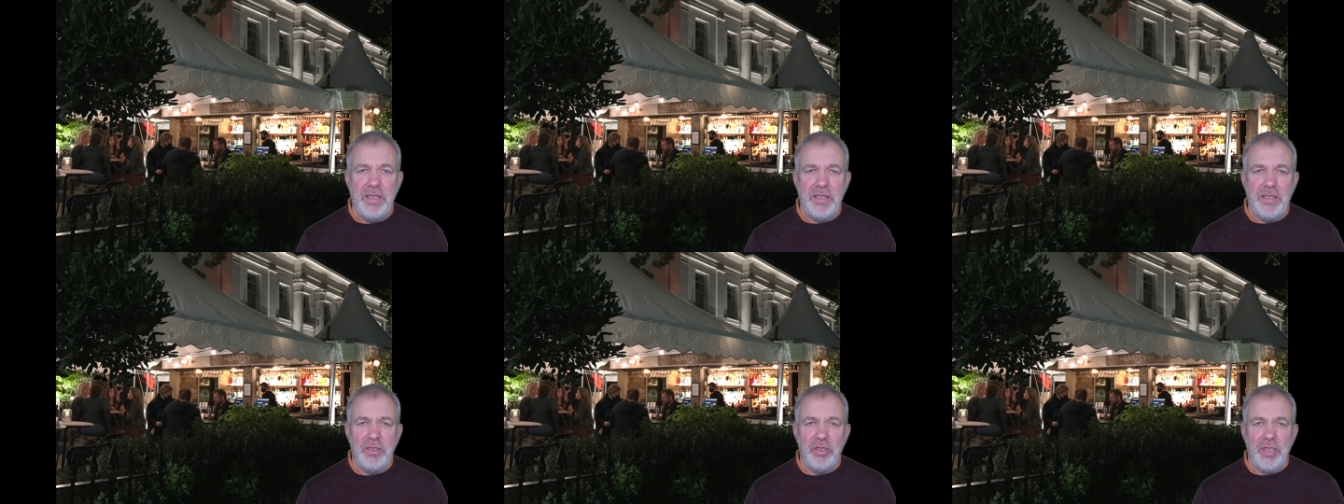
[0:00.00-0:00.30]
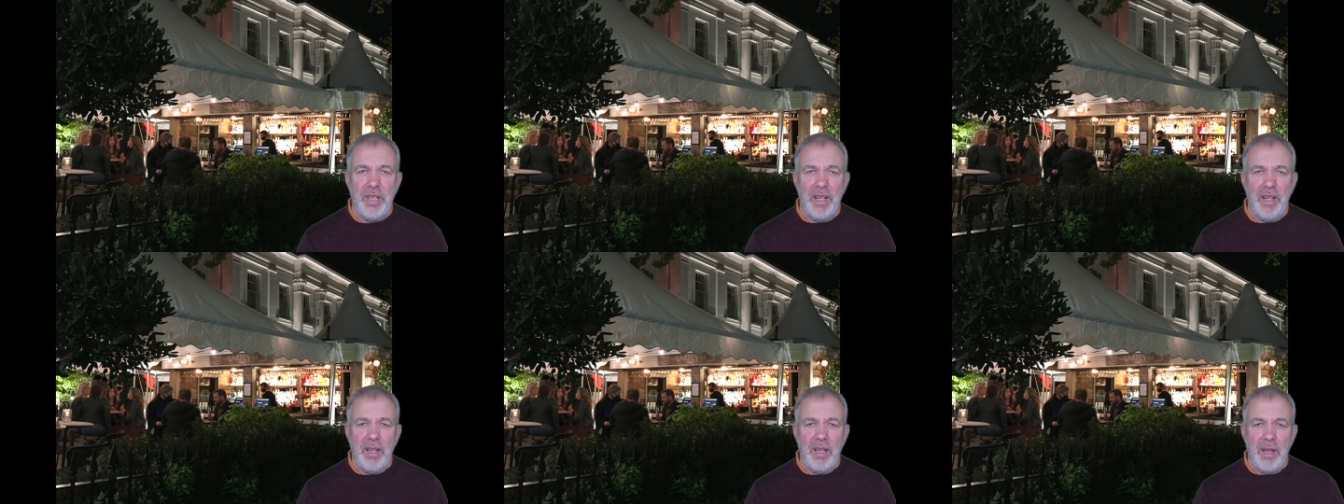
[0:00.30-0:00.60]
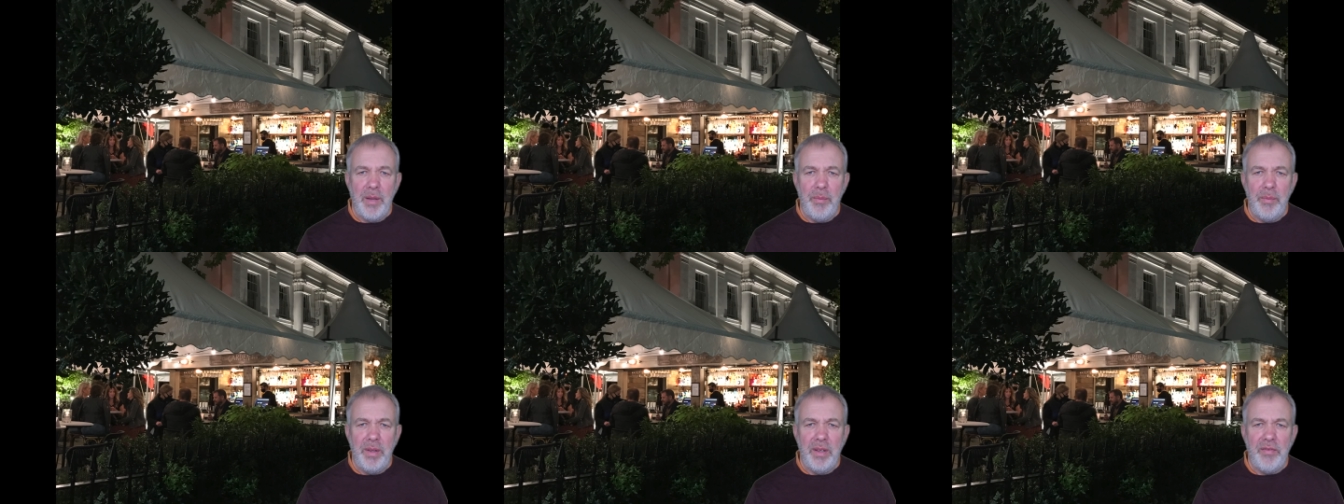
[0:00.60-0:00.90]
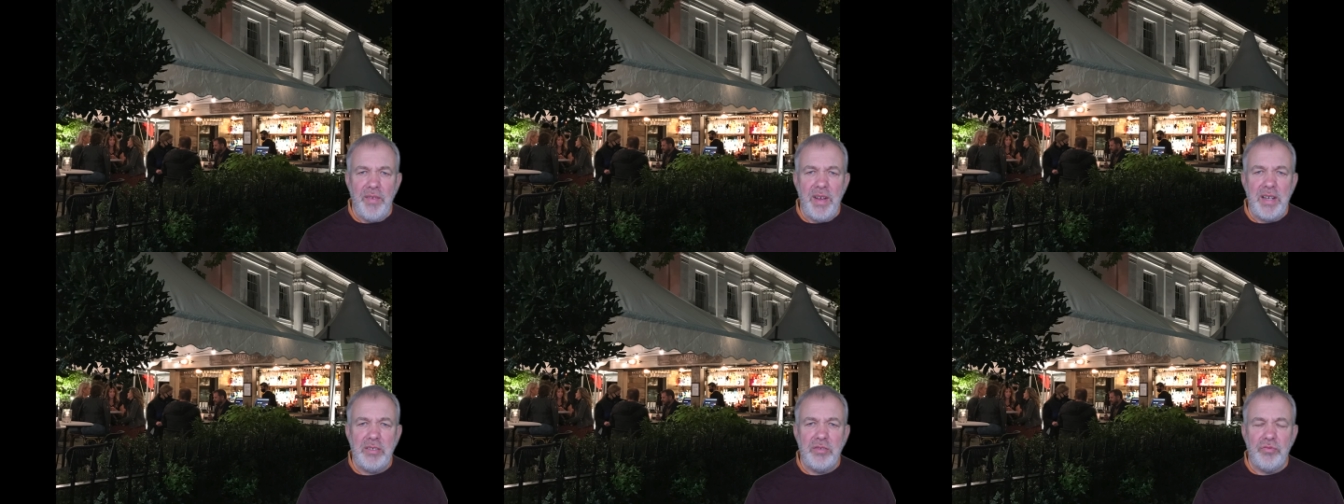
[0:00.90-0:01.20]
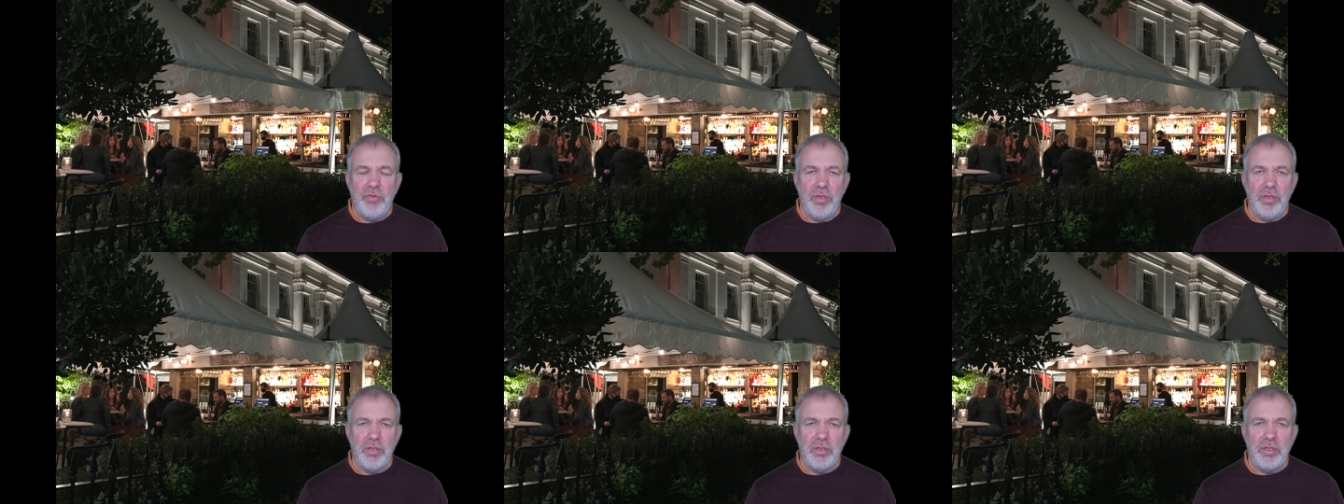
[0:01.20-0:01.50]
in Cheltenham. The
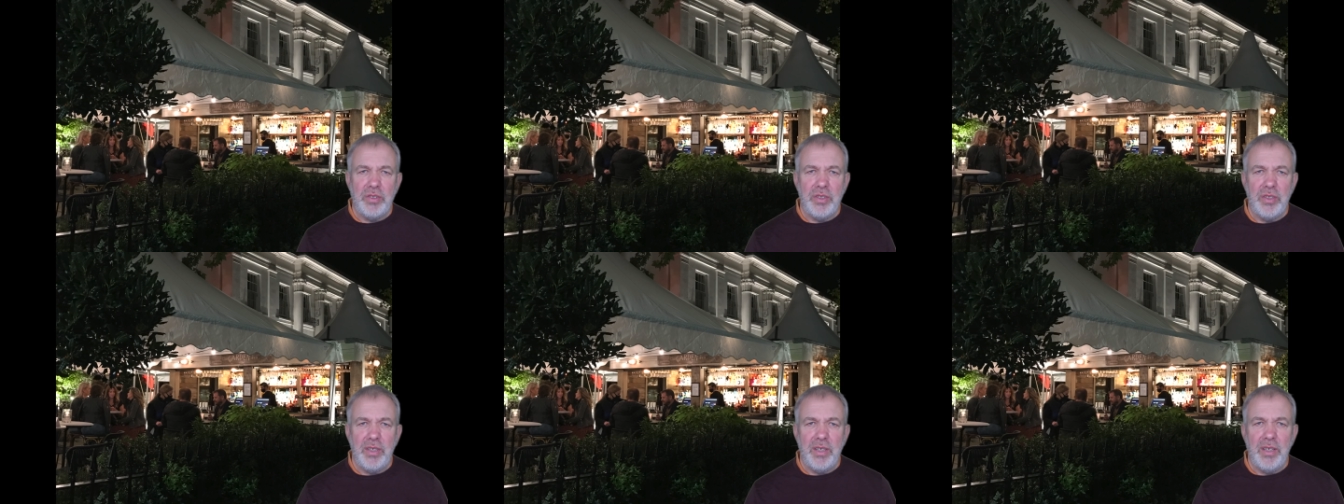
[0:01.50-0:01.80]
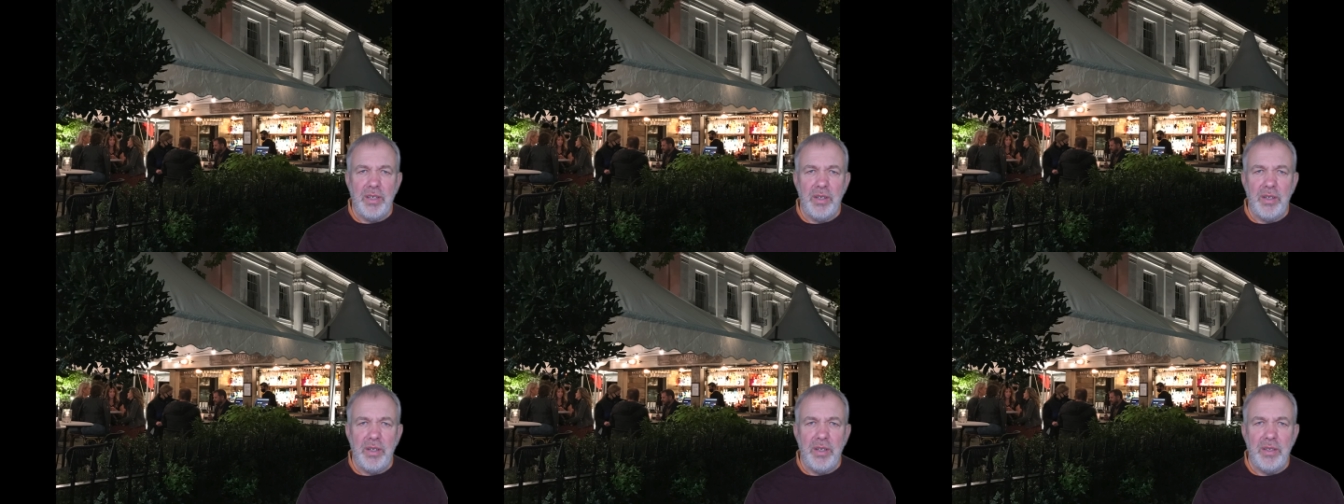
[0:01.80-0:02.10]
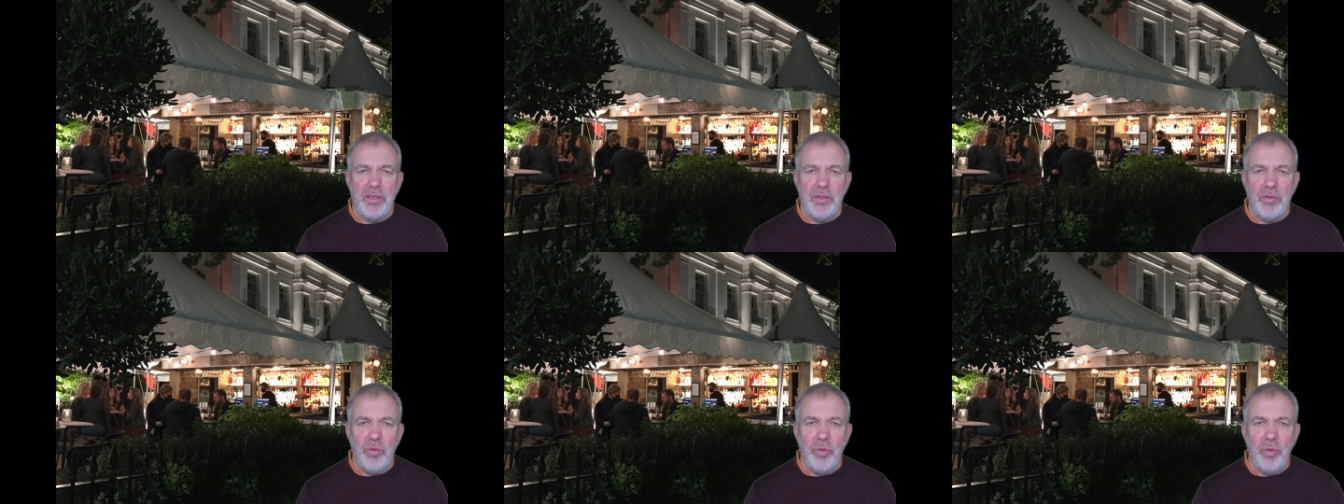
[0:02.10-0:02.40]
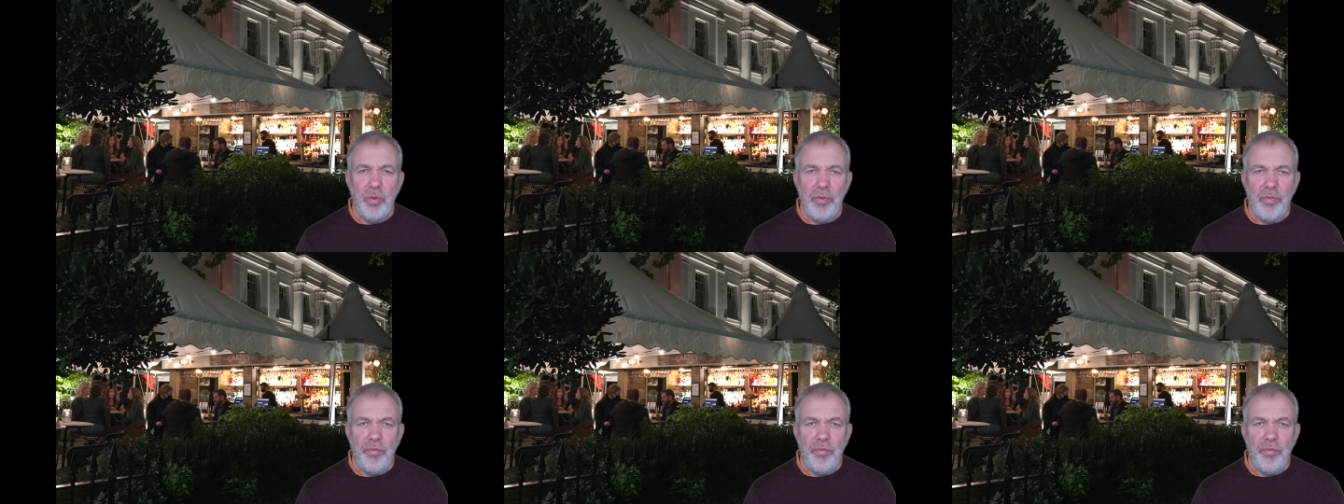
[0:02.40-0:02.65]
restaurants are, are all